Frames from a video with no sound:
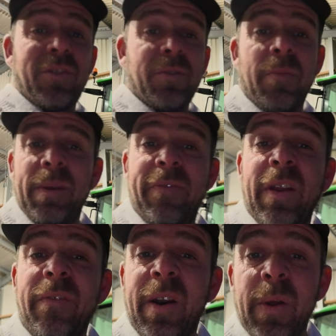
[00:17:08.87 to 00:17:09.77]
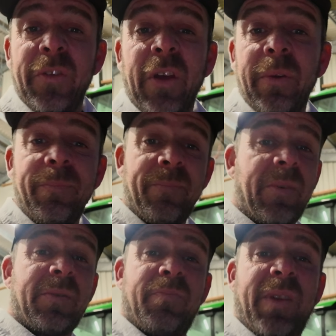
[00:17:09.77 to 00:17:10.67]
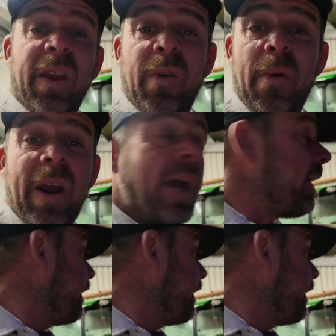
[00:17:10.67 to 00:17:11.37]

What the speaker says: I've just not been feeling very well. So that's kind of where we're at.